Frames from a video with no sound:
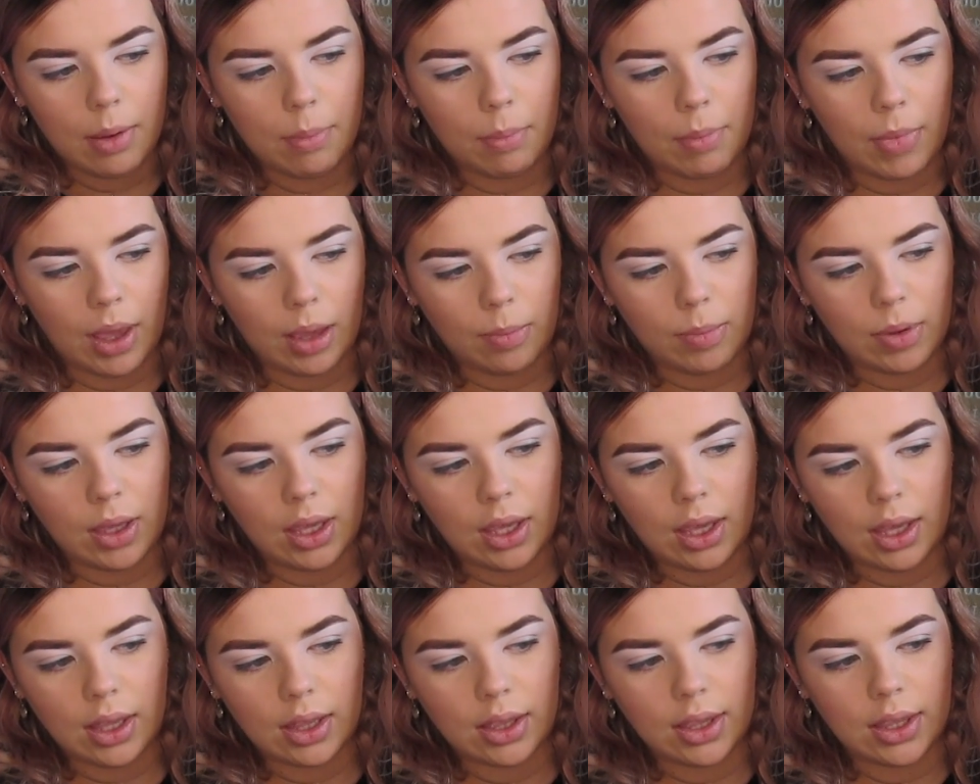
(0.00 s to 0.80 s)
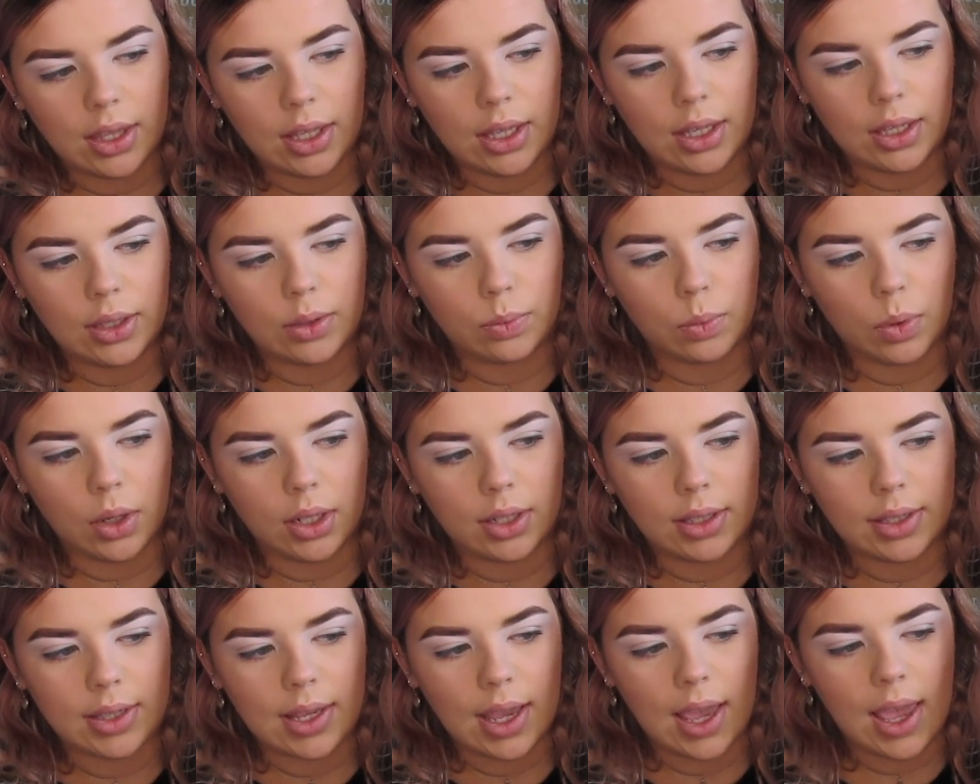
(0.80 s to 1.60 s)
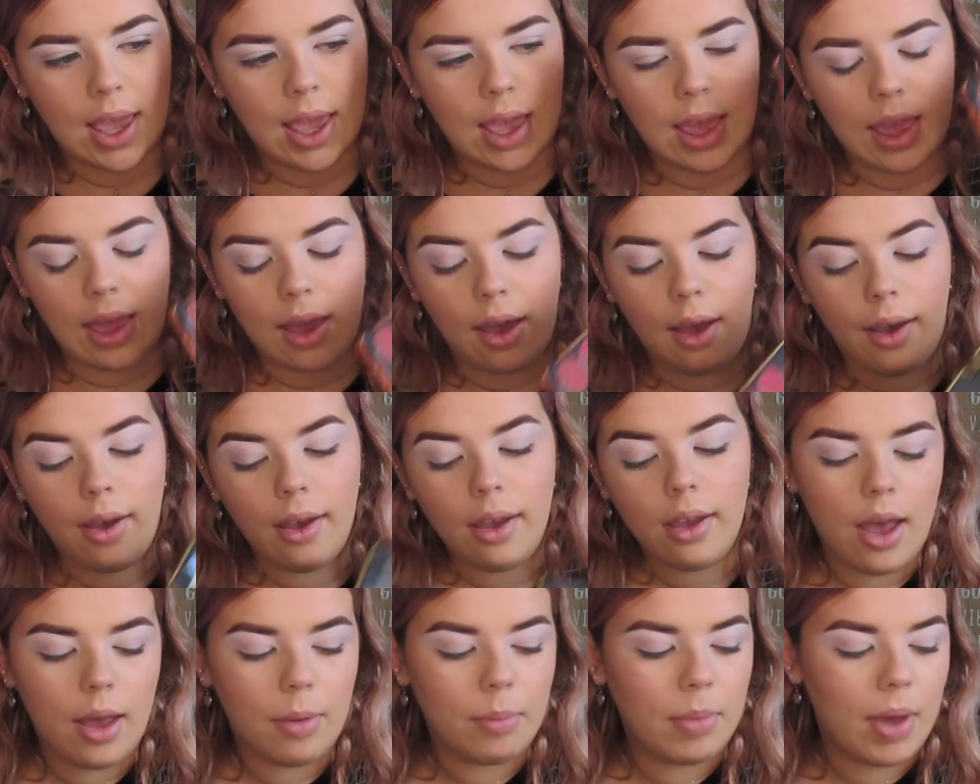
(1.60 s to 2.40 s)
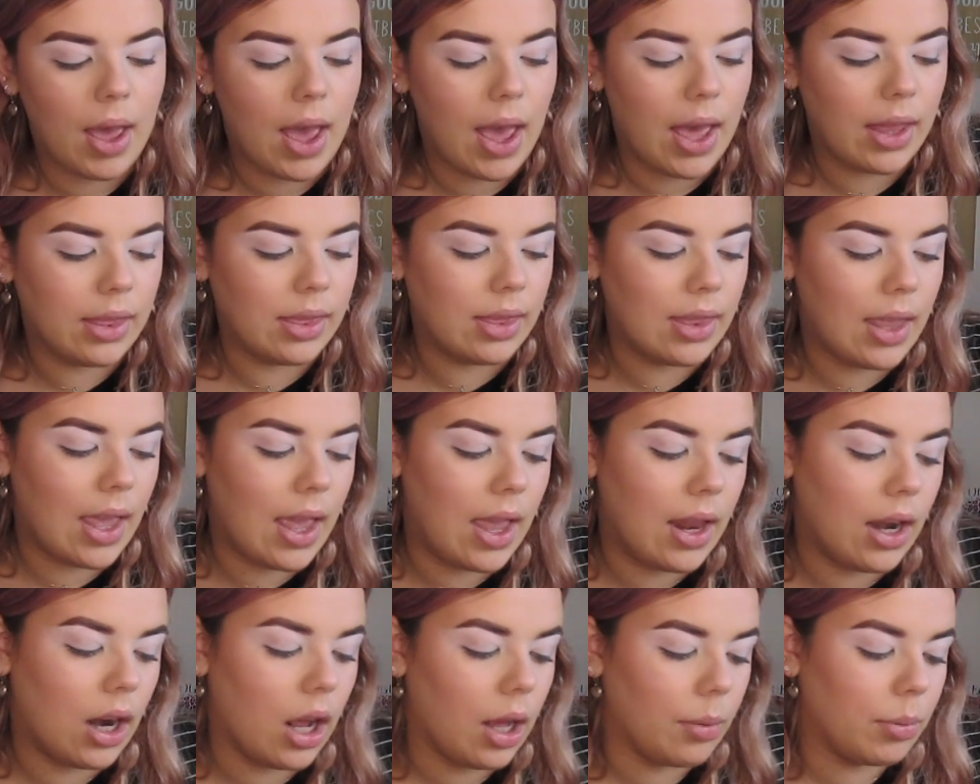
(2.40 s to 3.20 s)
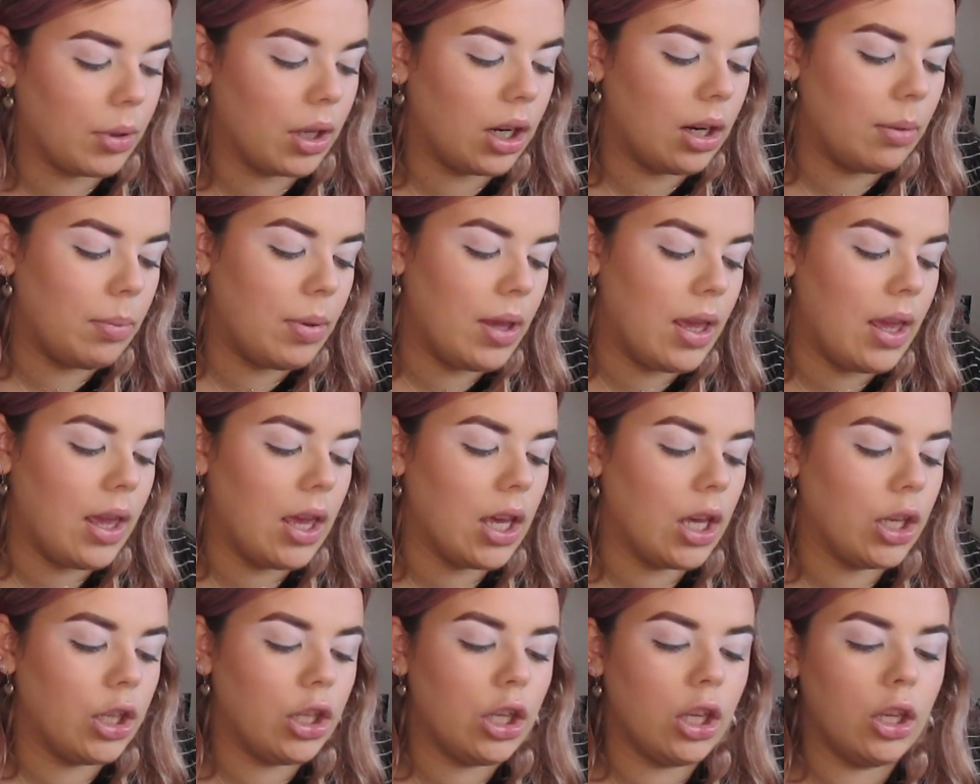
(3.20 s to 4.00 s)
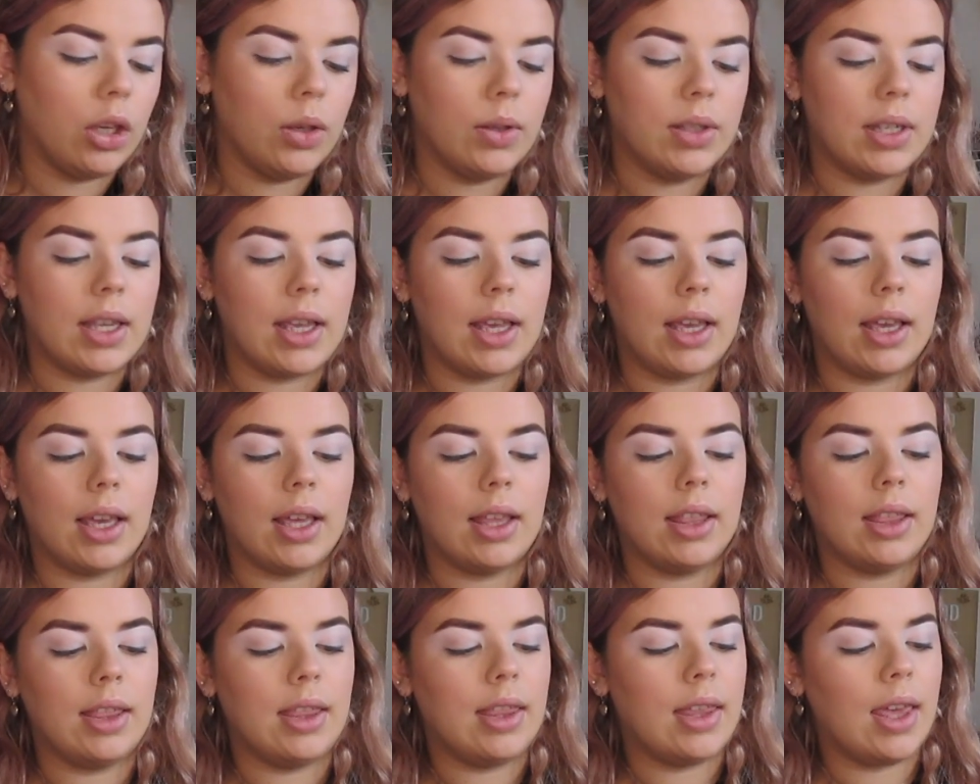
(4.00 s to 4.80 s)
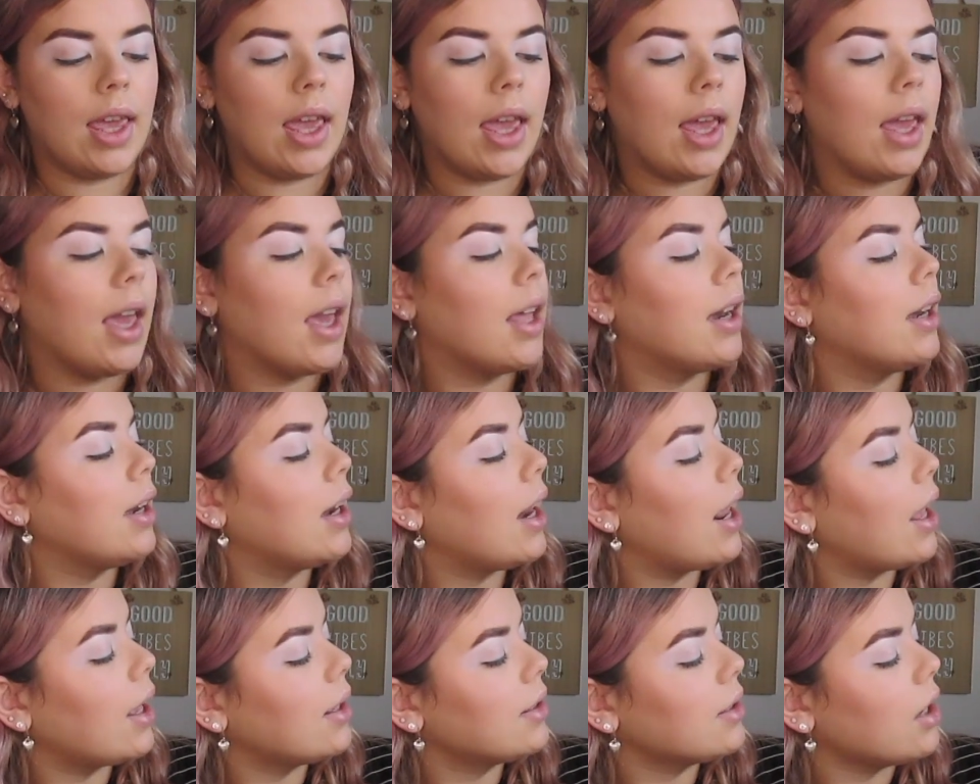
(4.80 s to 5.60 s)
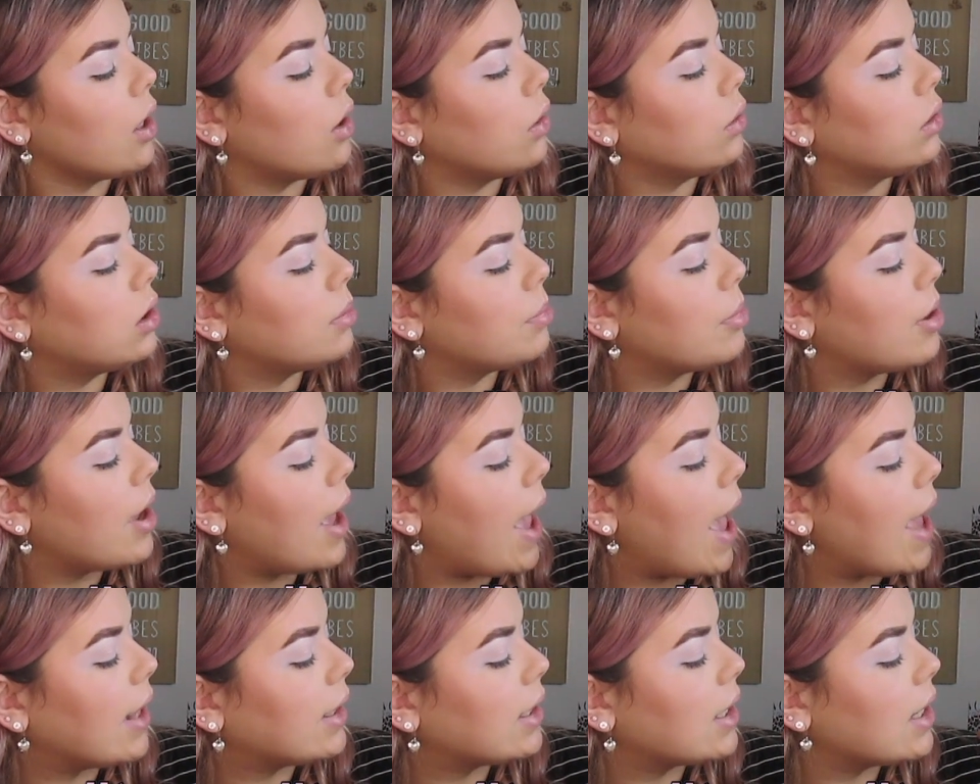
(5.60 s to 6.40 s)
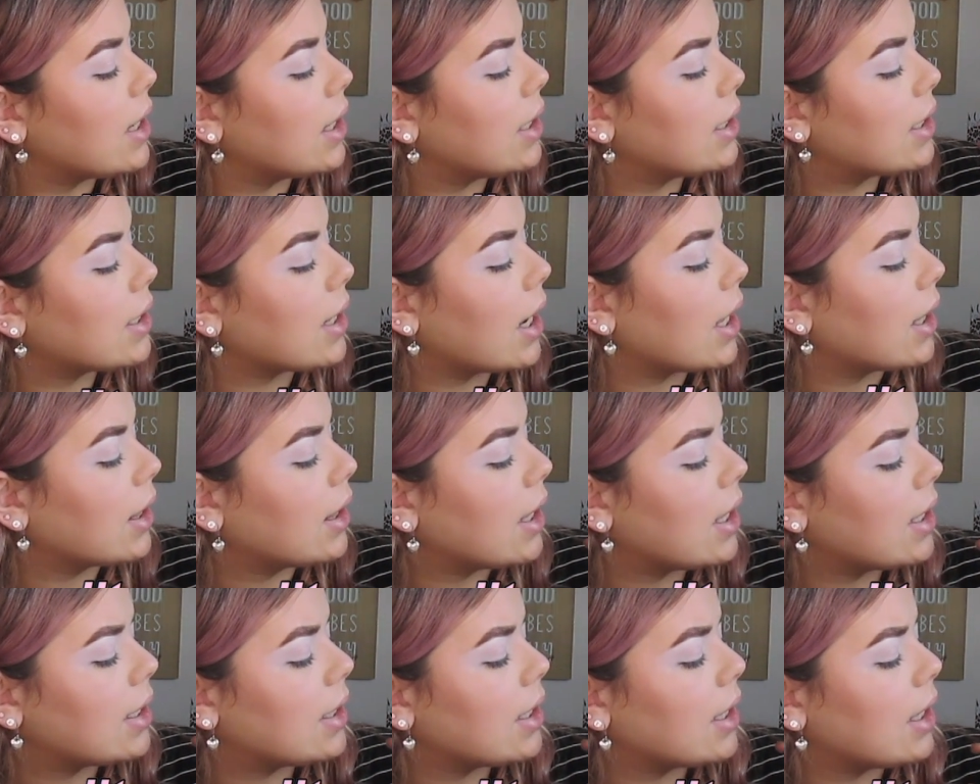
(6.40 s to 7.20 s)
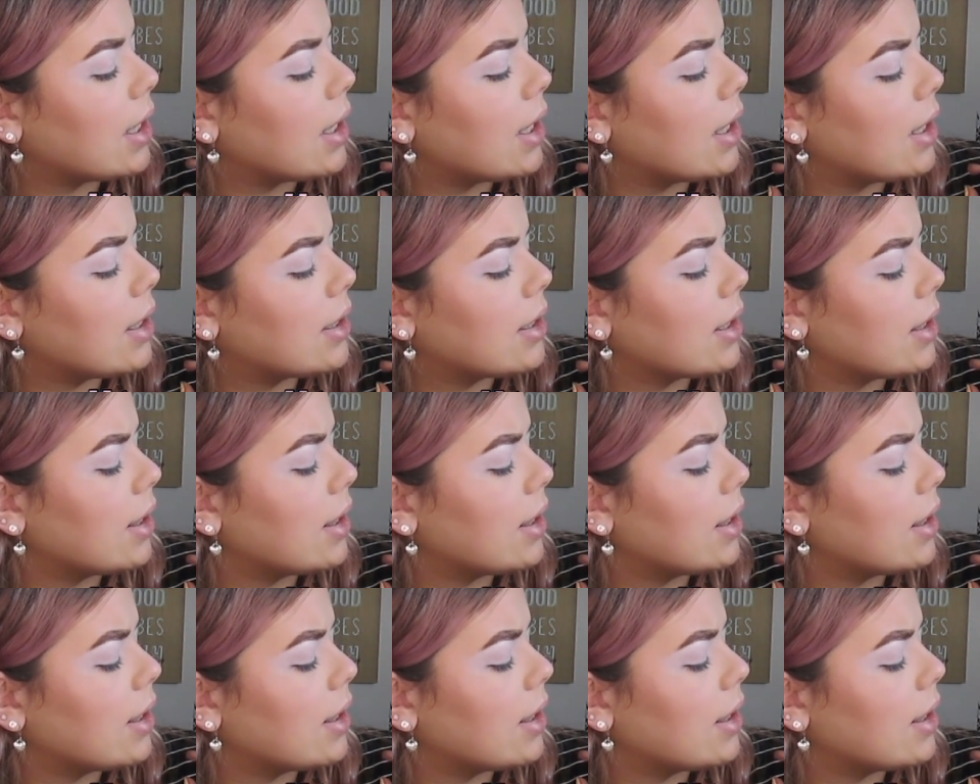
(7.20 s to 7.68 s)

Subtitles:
maybe these ones here, and then I'm going to be using the NYX Ultimate Edit, and this is